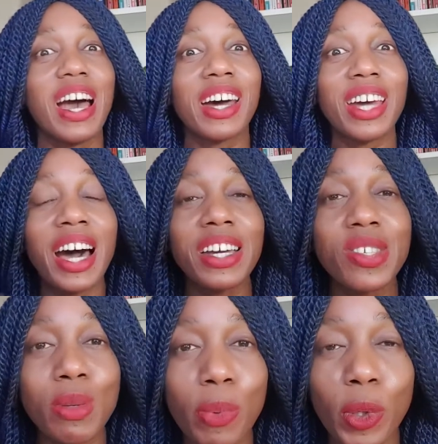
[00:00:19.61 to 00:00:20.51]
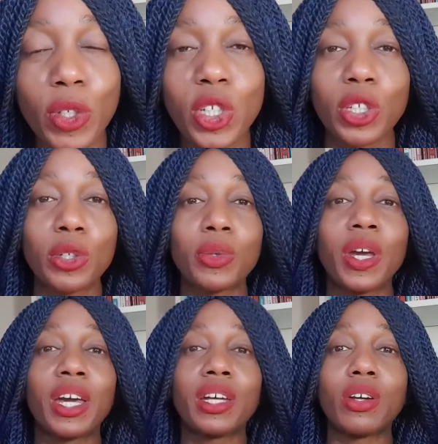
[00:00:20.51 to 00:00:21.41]
and I support you
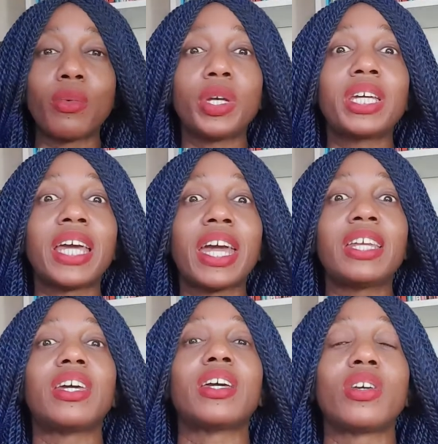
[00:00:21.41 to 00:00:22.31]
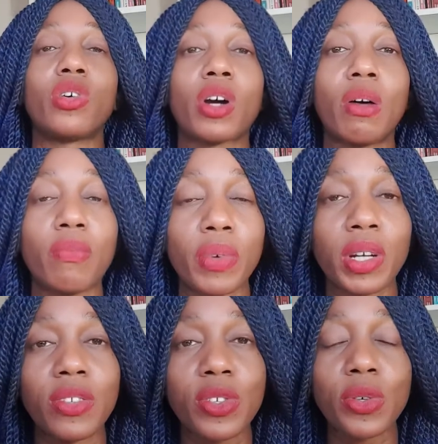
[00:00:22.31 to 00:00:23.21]
in regaining your
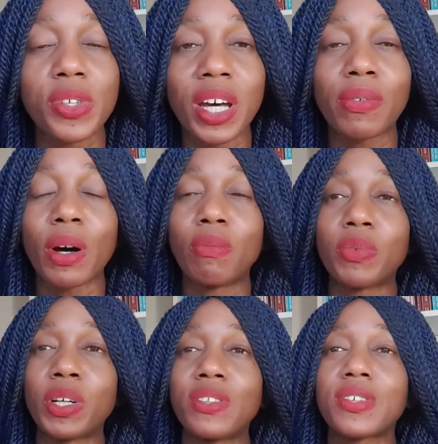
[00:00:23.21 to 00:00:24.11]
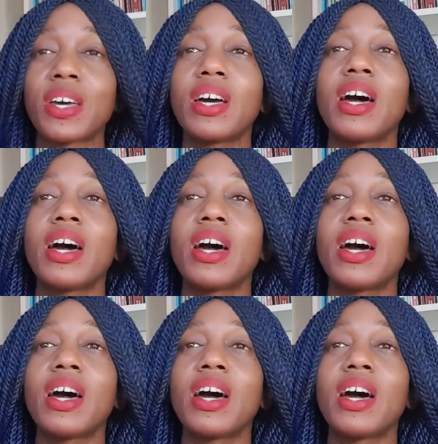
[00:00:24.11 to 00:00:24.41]
confidence, your self confidence.